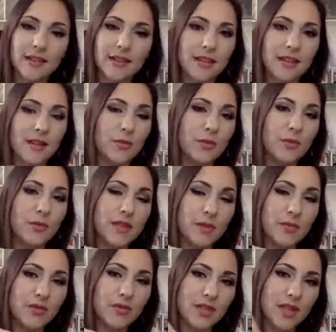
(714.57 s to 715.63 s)
and then it would be
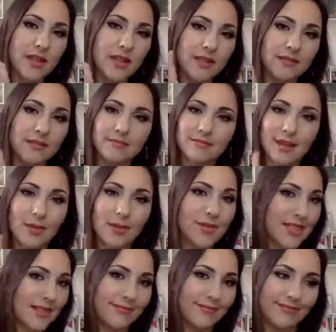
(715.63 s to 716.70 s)
double-sided. That was
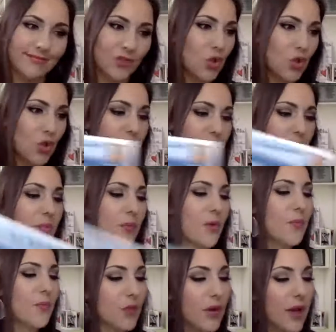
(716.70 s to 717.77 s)
it. Super
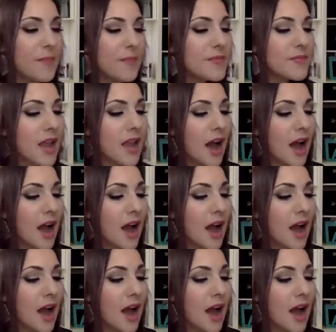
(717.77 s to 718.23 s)
simple, okay?